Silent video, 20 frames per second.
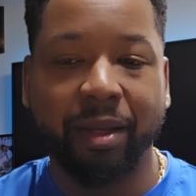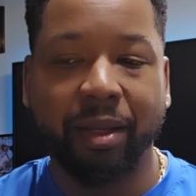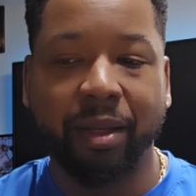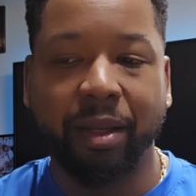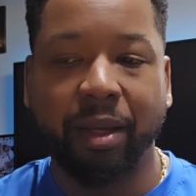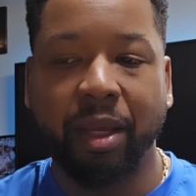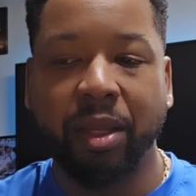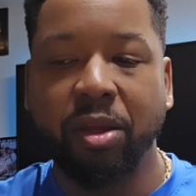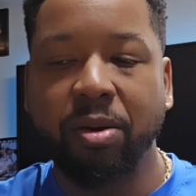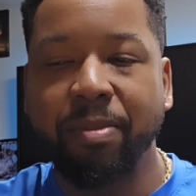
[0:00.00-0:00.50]

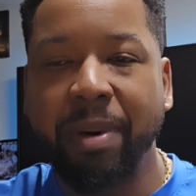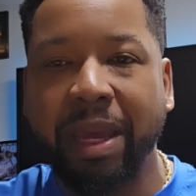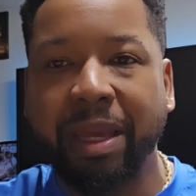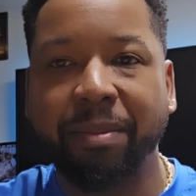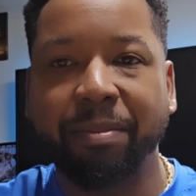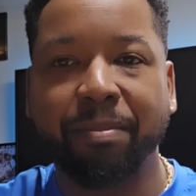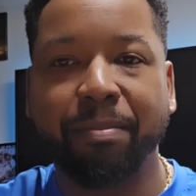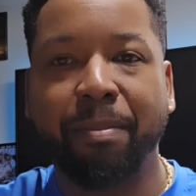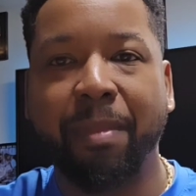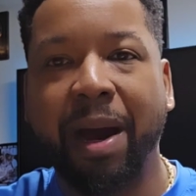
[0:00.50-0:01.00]
And you
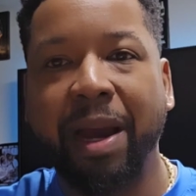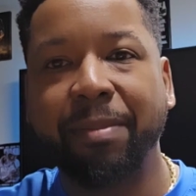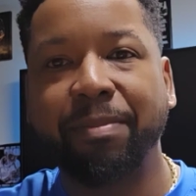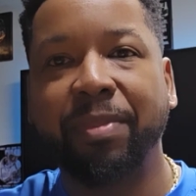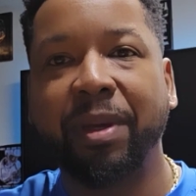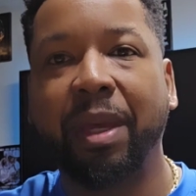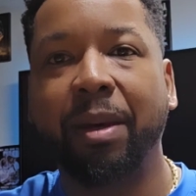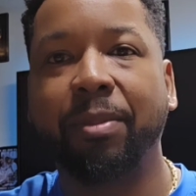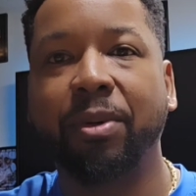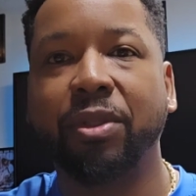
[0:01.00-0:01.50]
might
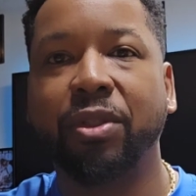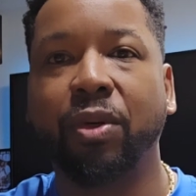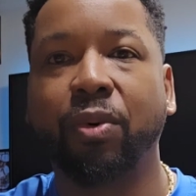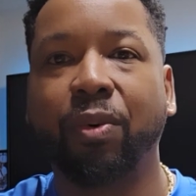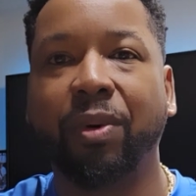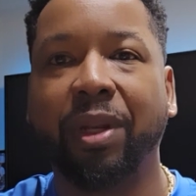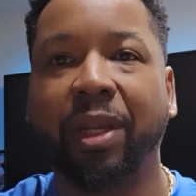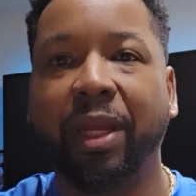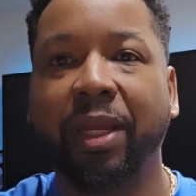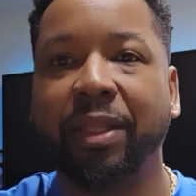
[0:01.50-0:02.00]
be able to
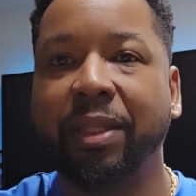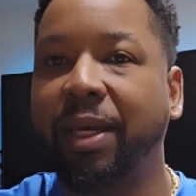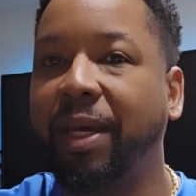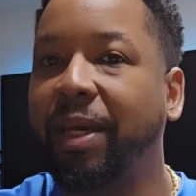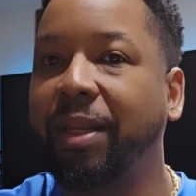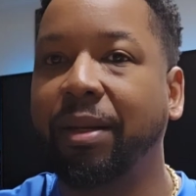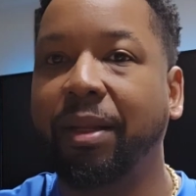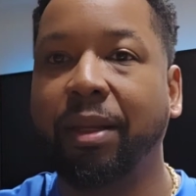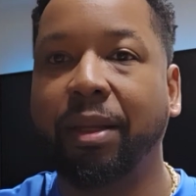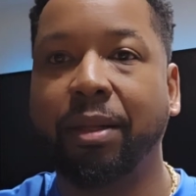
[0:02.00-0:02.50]
relate
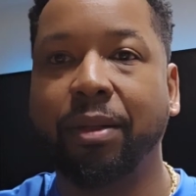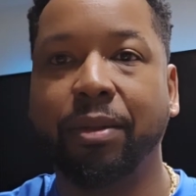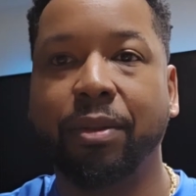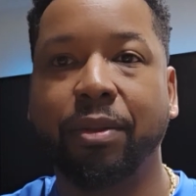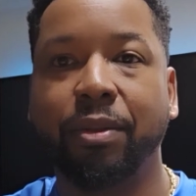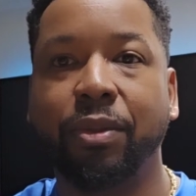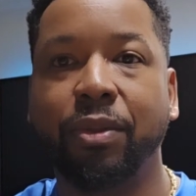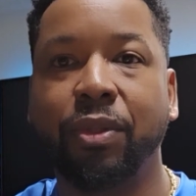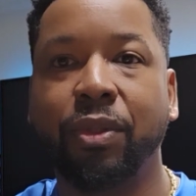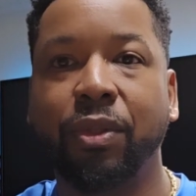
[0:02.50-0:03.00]
that
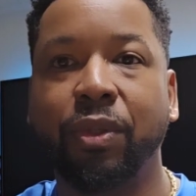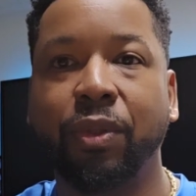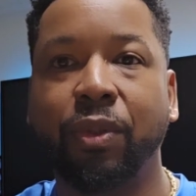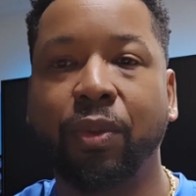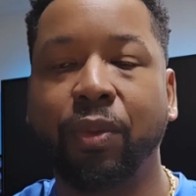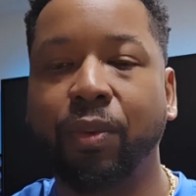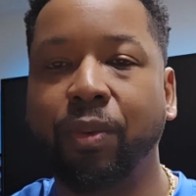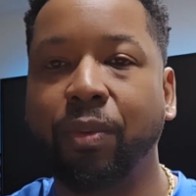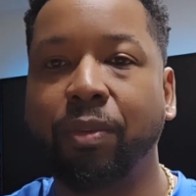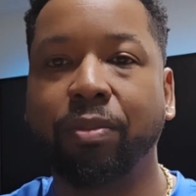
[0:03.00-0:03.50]

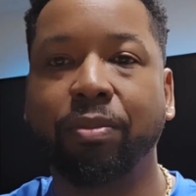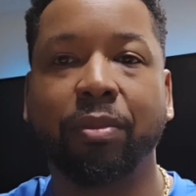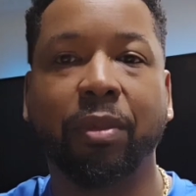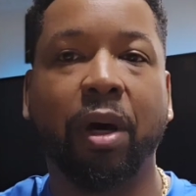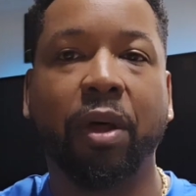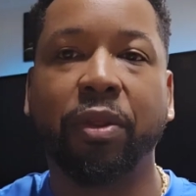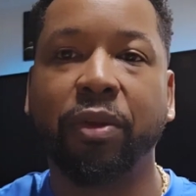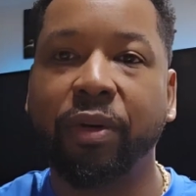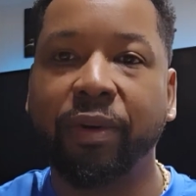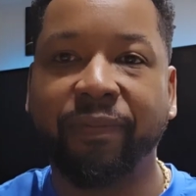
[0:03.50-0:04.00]
to
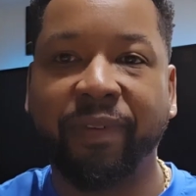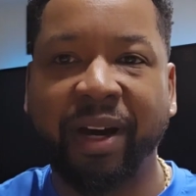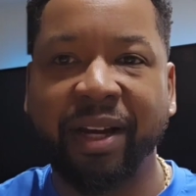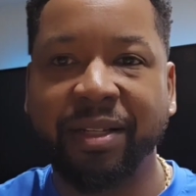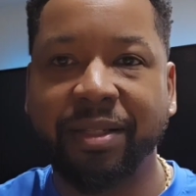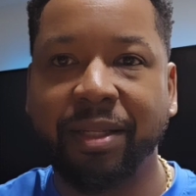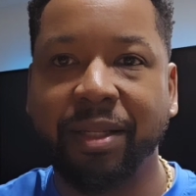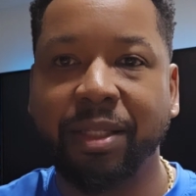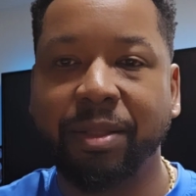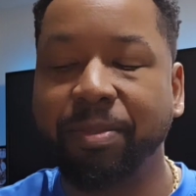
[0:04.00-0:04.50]
other
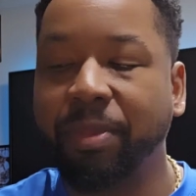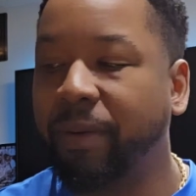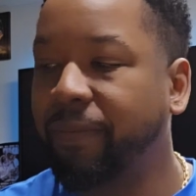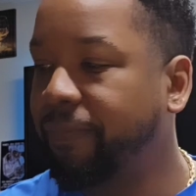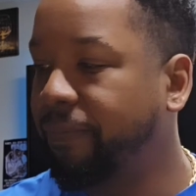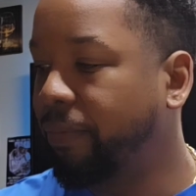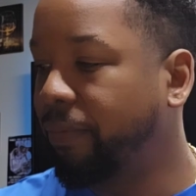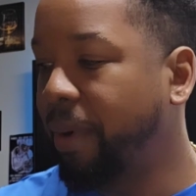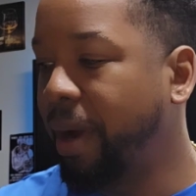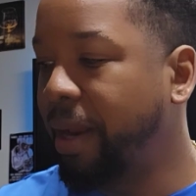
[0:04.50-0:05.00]
devices, but
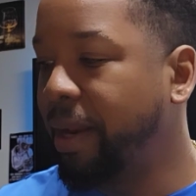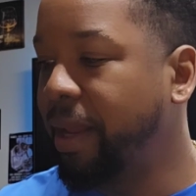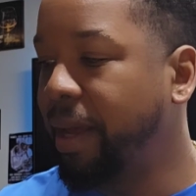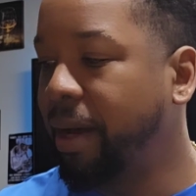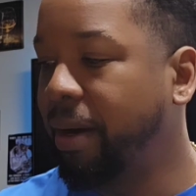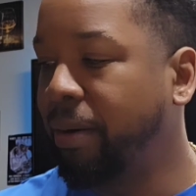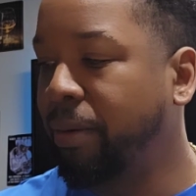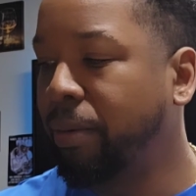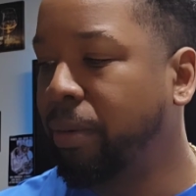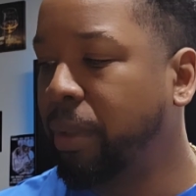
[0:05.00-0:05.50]
for right
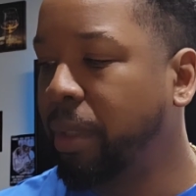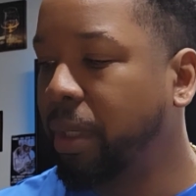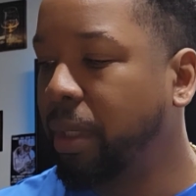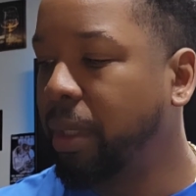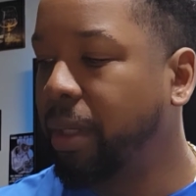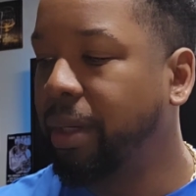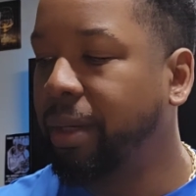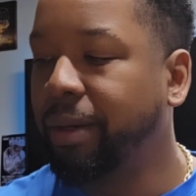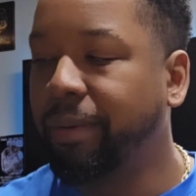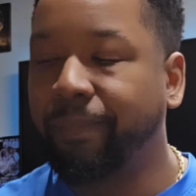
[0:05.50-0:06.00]
now,
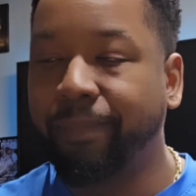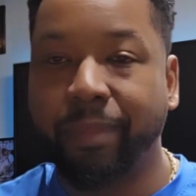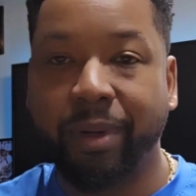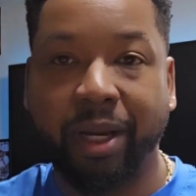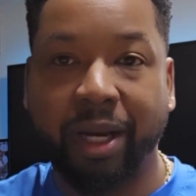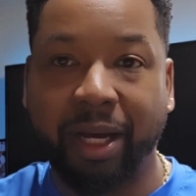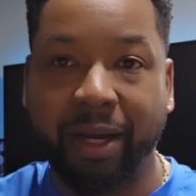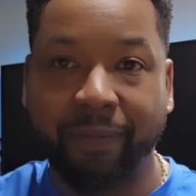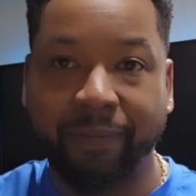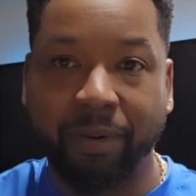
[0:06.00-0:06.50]

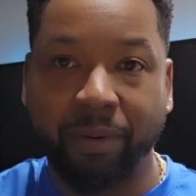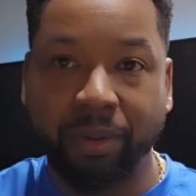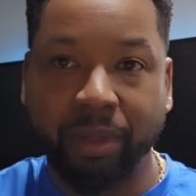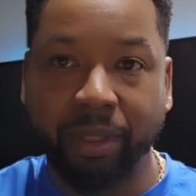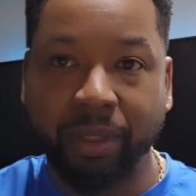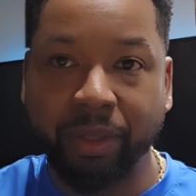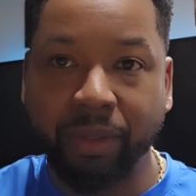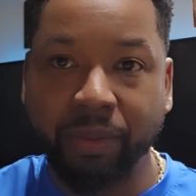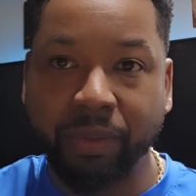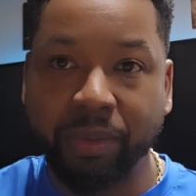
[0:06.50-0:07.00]
I've only
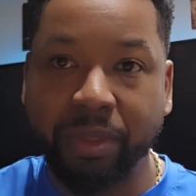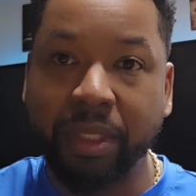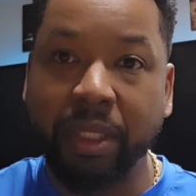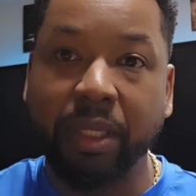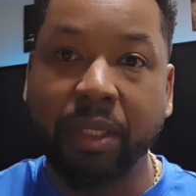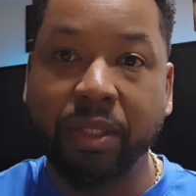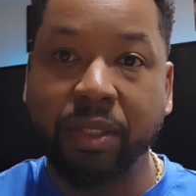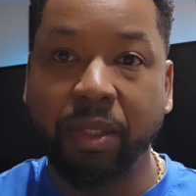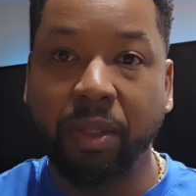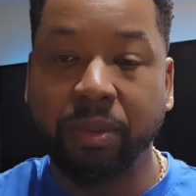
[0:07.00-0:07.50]
used
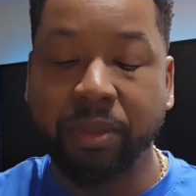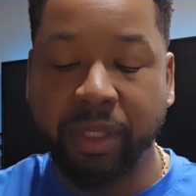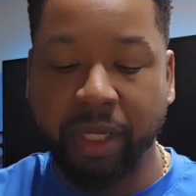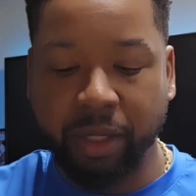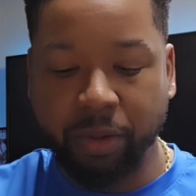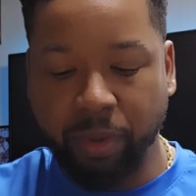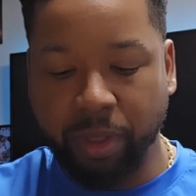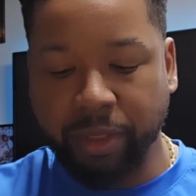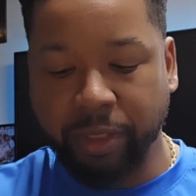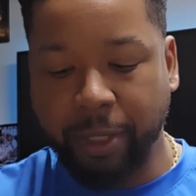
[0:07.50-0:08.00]
these Sotac
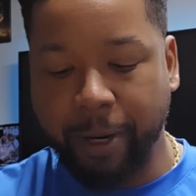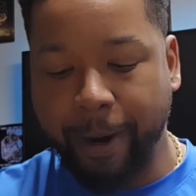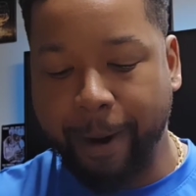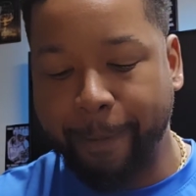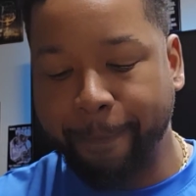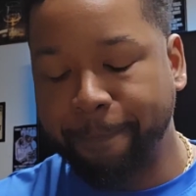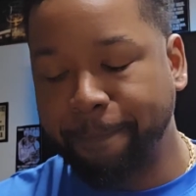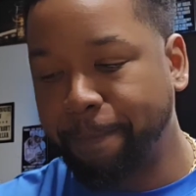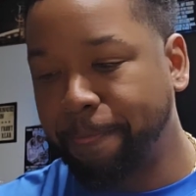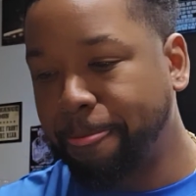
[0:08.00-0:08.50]
ones. All right.
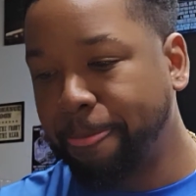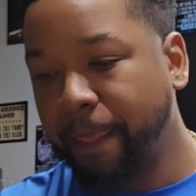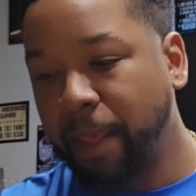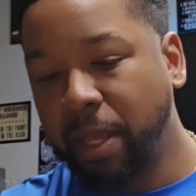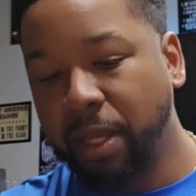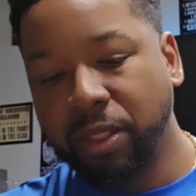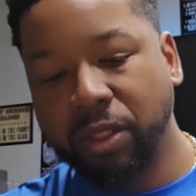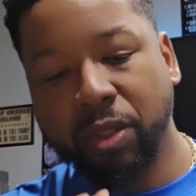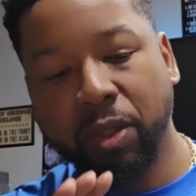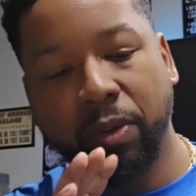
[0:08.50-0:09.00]

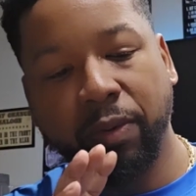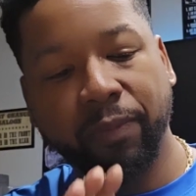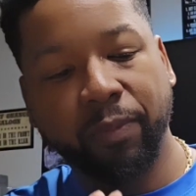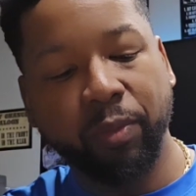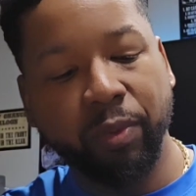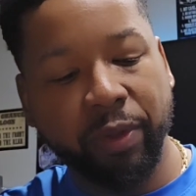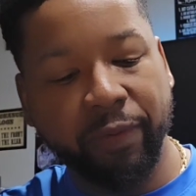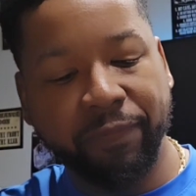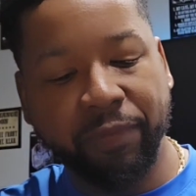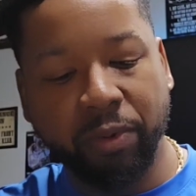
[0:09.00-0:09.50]
So
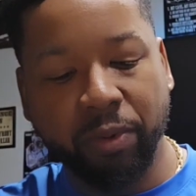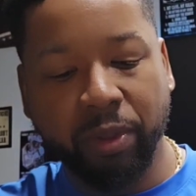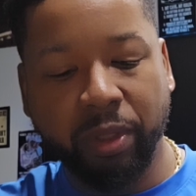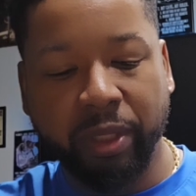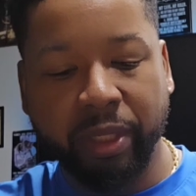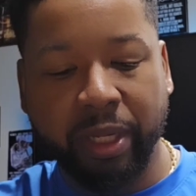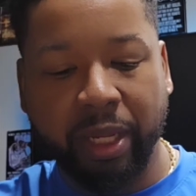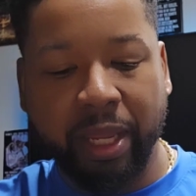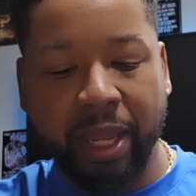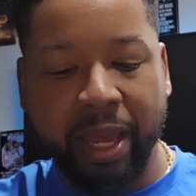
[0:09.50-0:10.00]
if you're
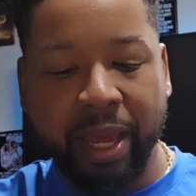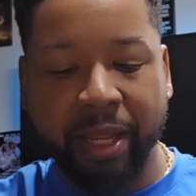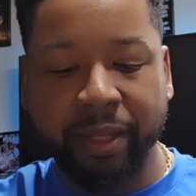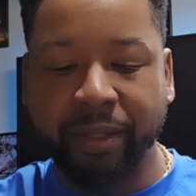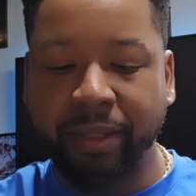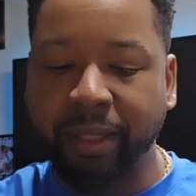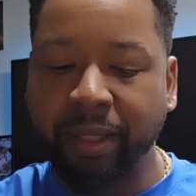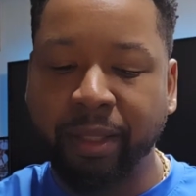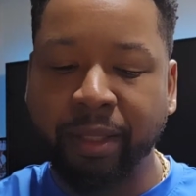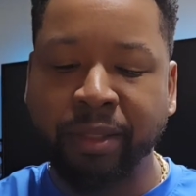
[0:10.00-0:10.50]
looking at
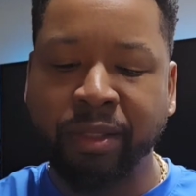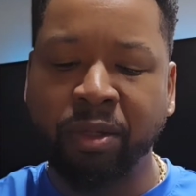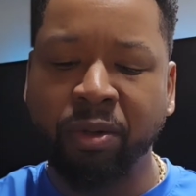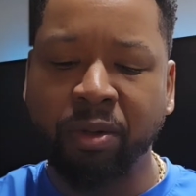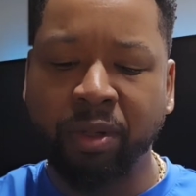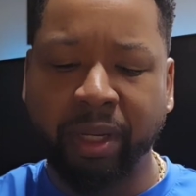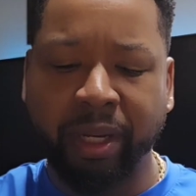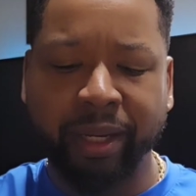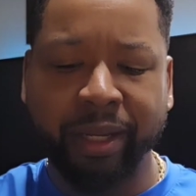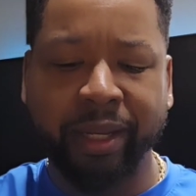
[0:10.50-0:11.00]
these and you're
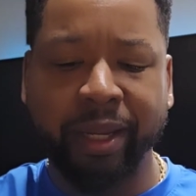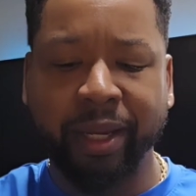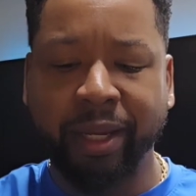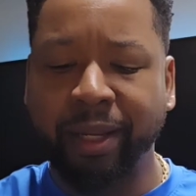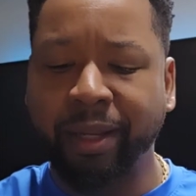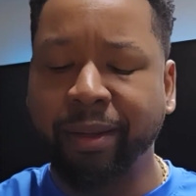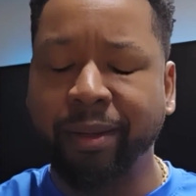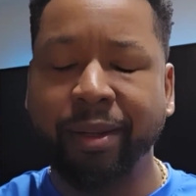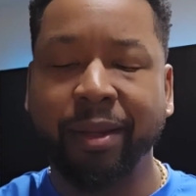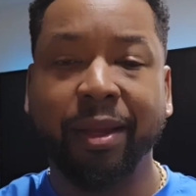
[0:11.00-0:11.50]
like,
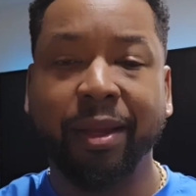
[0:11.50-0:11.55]
hey,